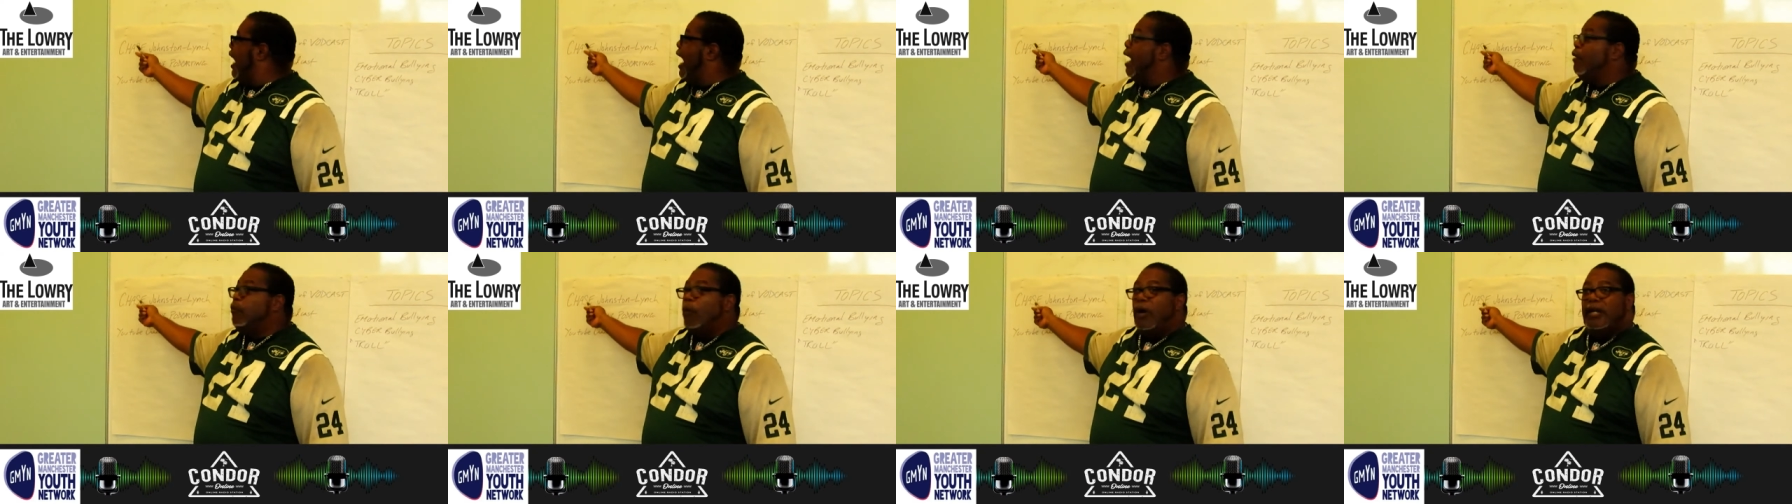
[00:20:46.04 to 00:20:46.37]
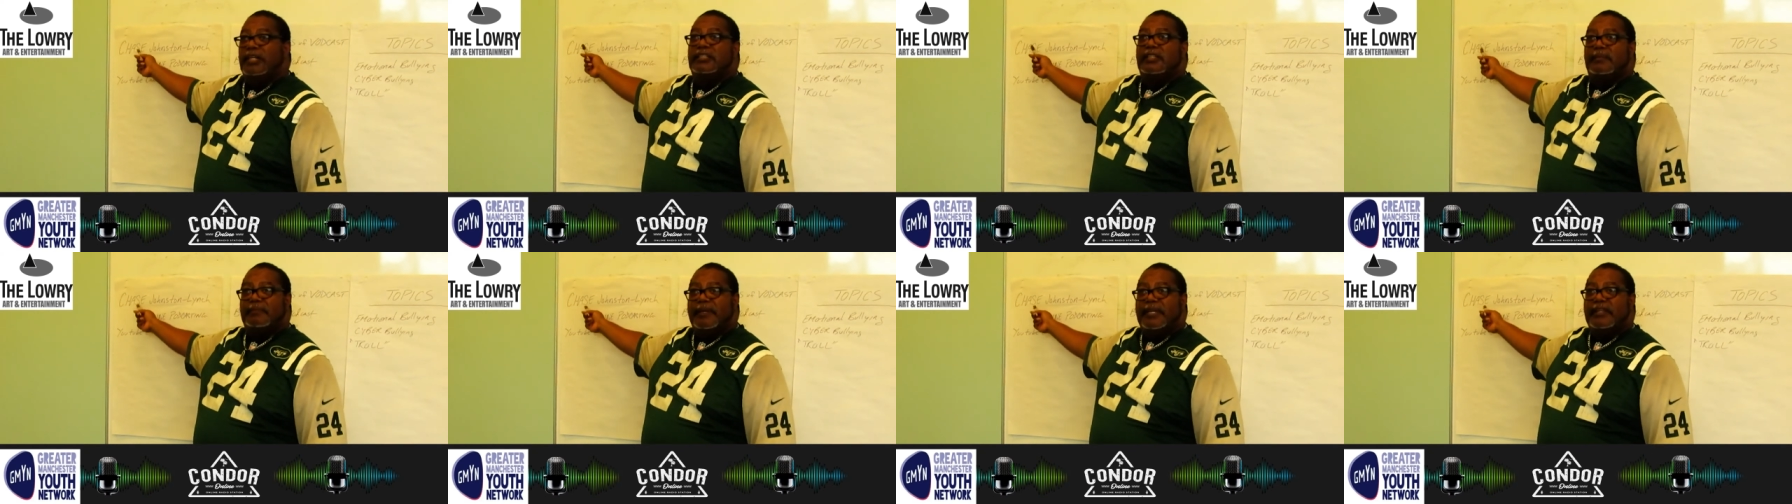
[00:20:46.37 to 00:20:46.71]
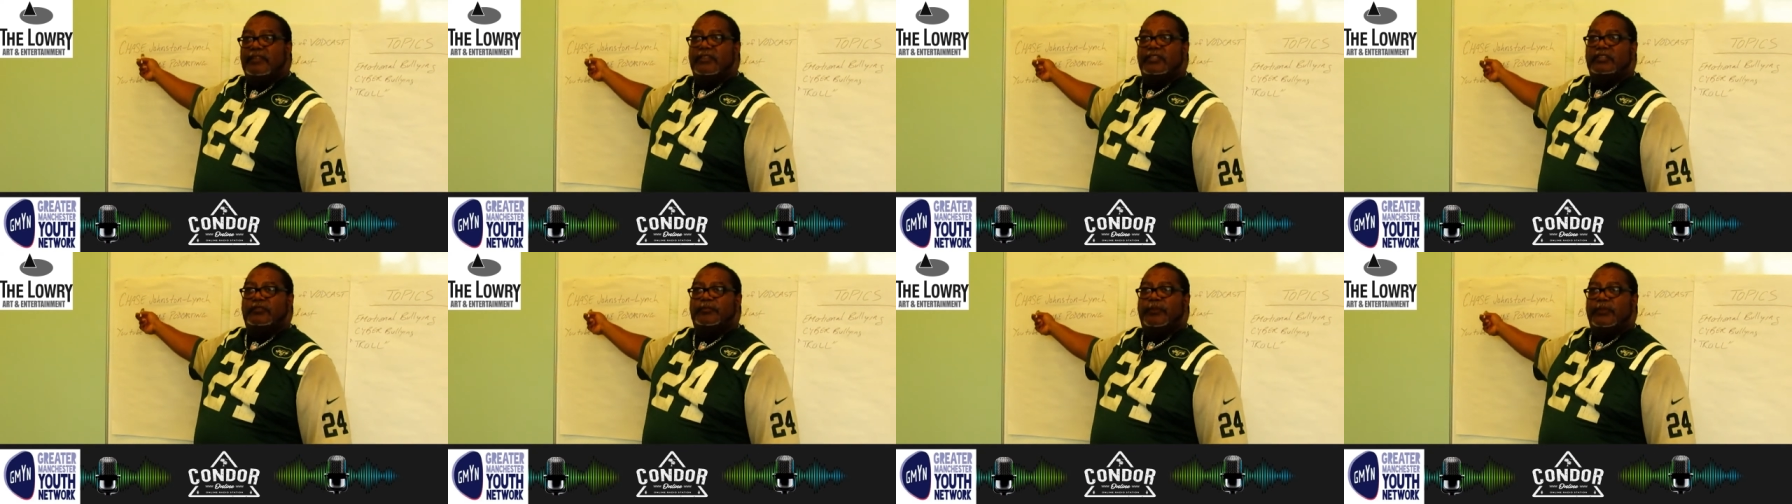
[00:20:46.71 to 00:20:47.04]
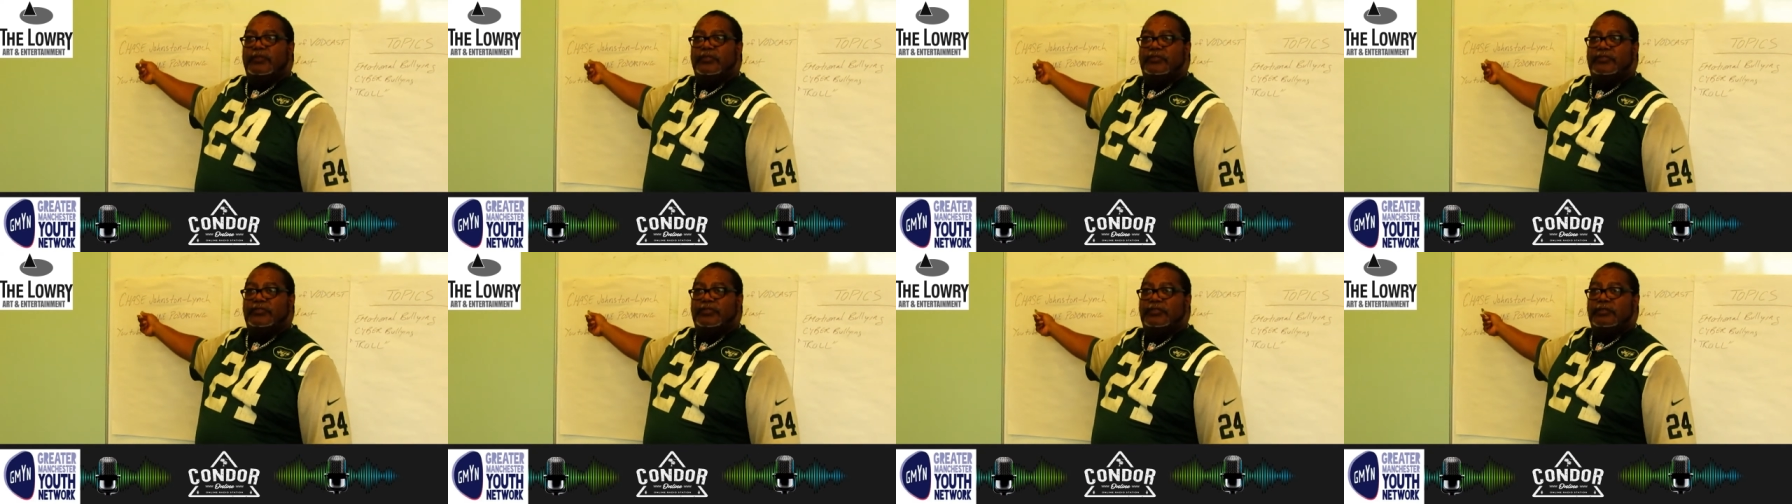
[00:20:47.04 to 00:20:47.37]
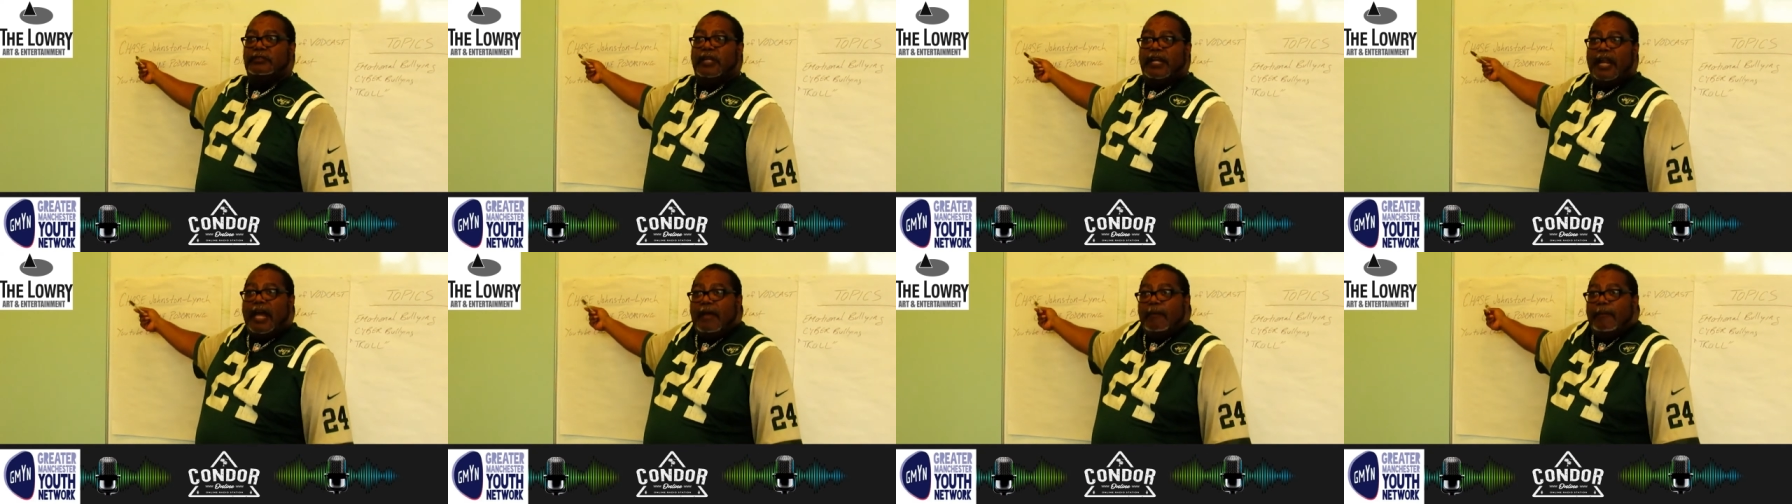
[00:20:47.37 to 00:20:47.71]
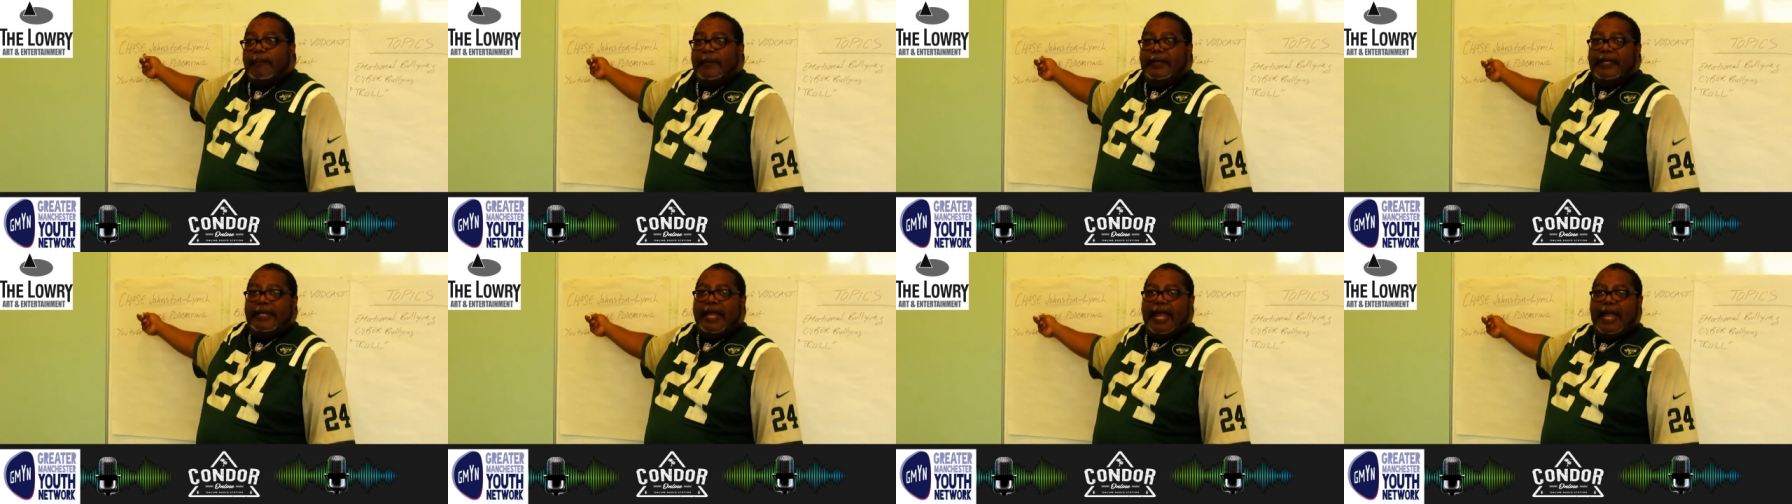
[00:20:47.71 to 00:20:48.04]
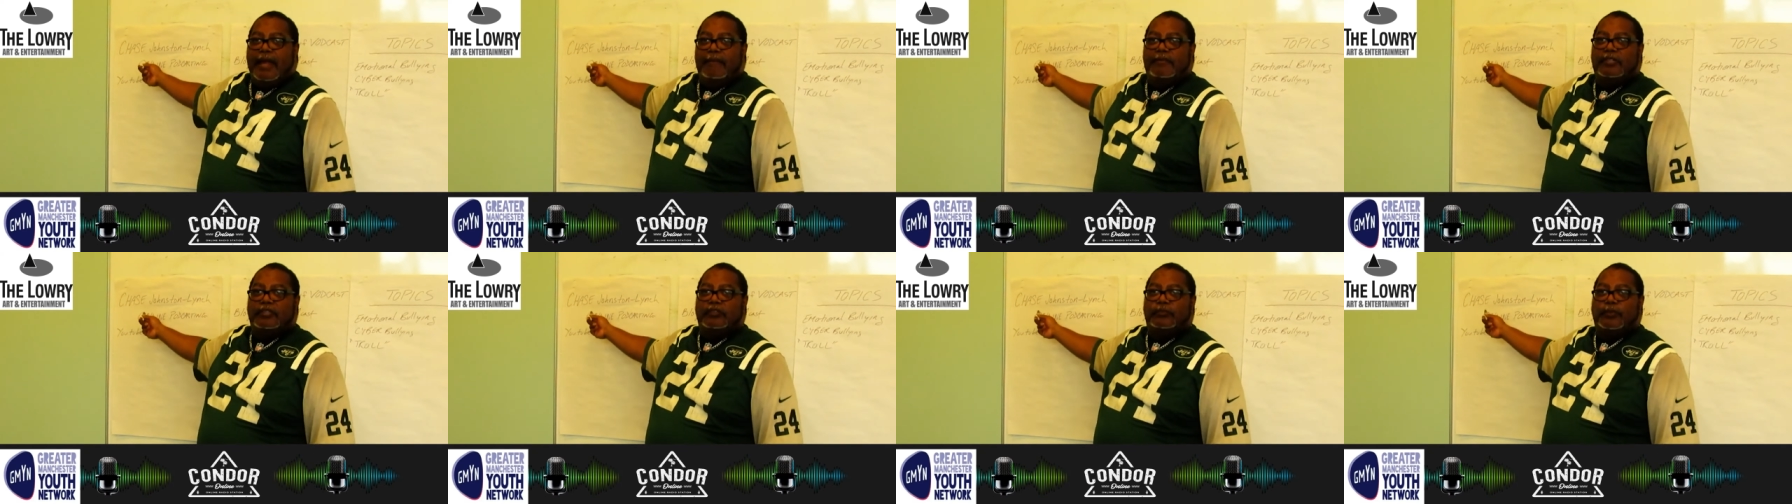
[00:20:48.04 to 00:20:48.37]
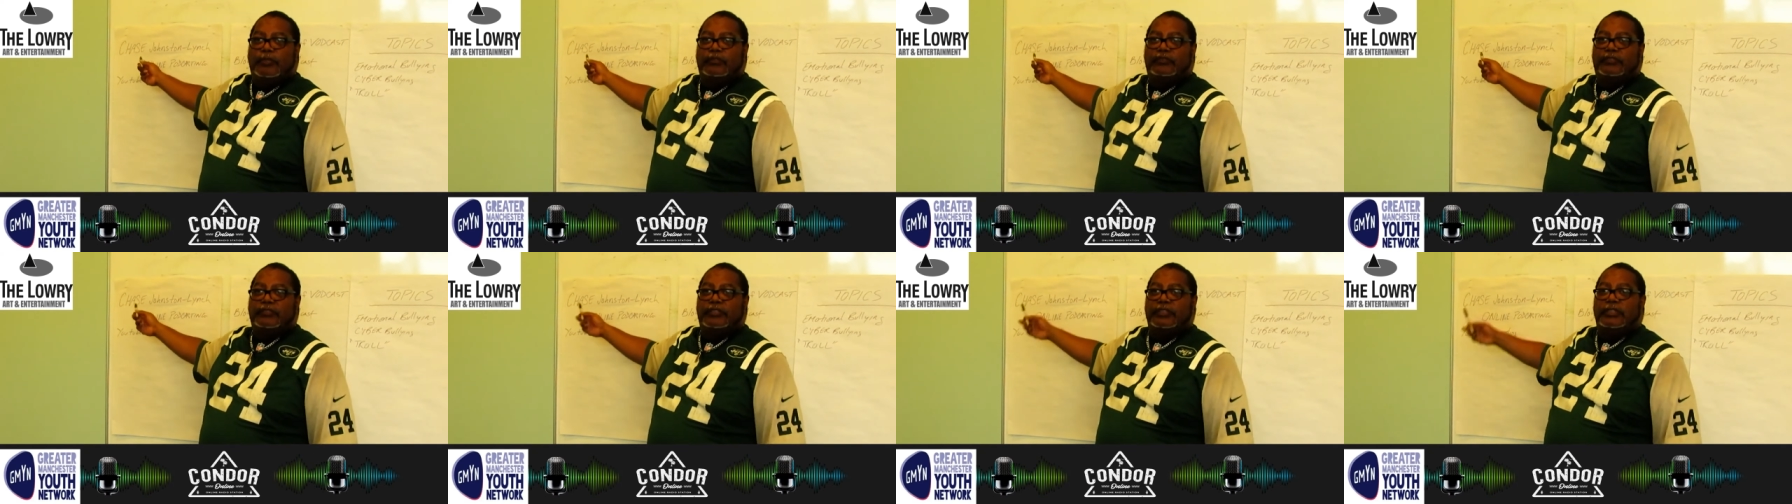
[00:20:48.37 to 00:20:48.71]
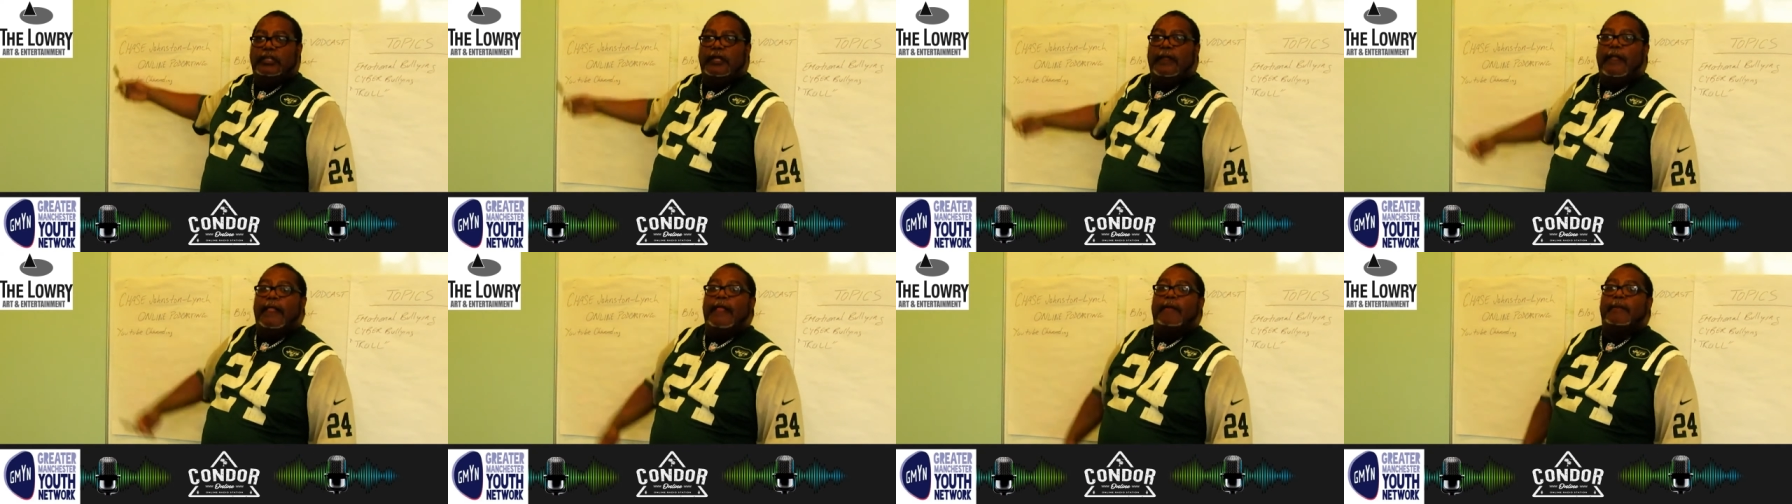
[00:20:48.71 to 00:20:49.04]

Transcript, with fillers: I wanted to be this person and I became this person